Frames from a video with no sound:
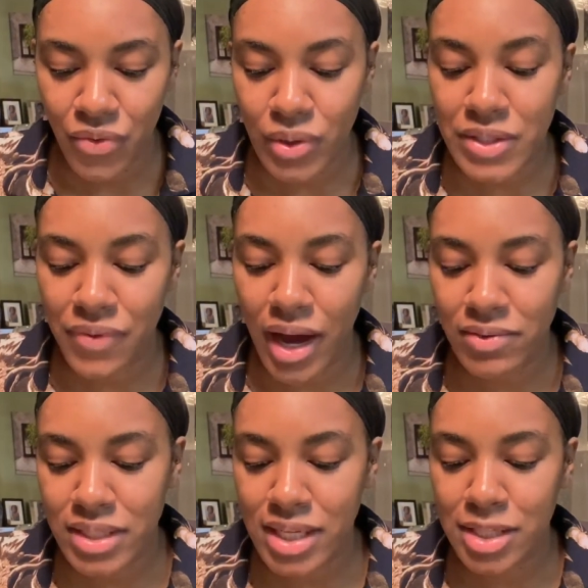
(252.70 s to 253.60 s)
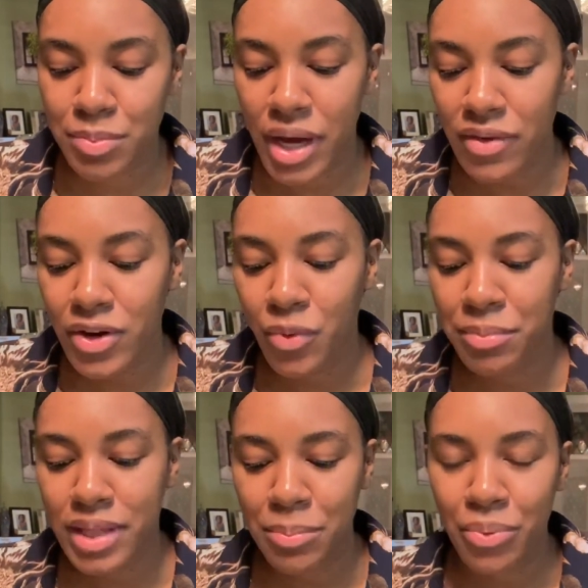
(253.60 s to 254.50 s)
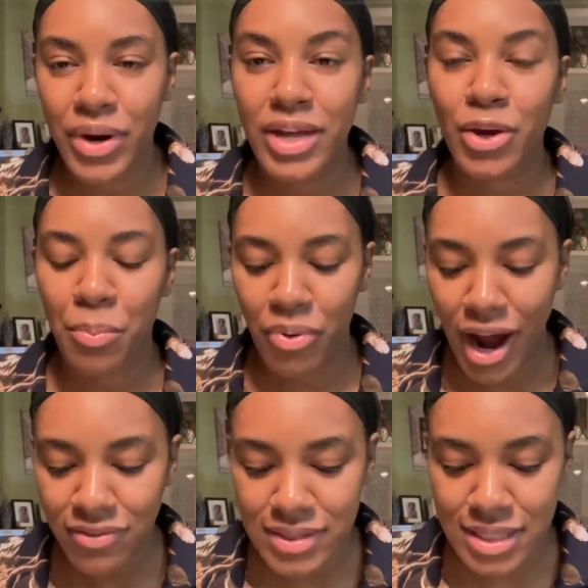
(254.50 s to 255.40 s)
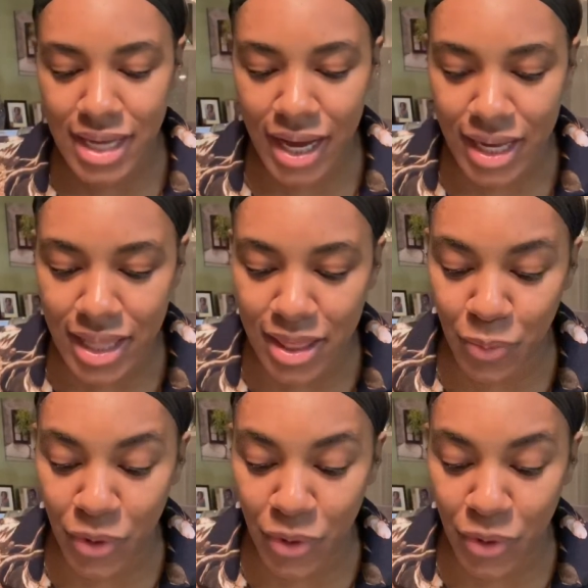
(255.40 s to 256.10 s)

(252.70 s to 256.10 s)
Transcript: verse 5, it says, "But every woman that prayeth or prophesieth